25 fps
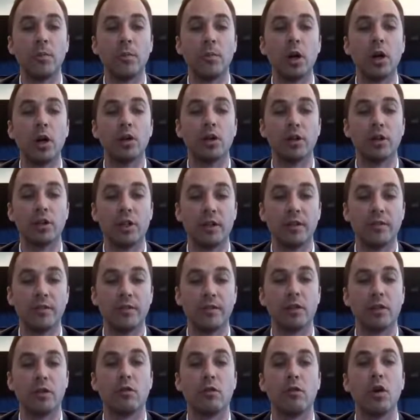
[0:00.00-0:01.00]
partnership
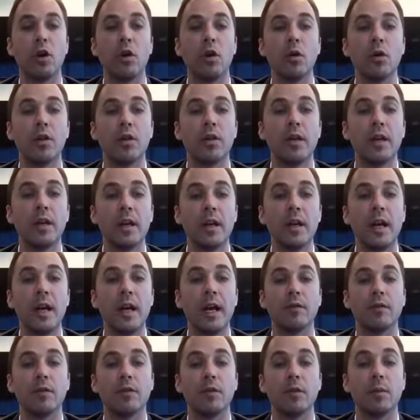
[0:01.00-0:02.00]
for growth
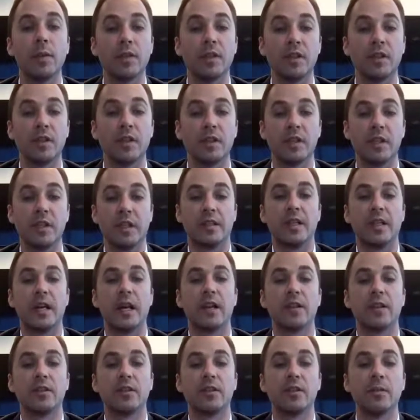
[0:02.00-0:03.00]
and for business
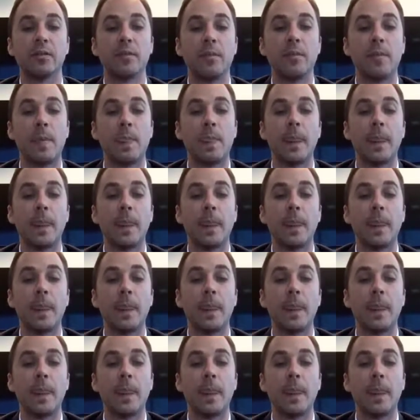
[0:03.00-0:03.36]
success.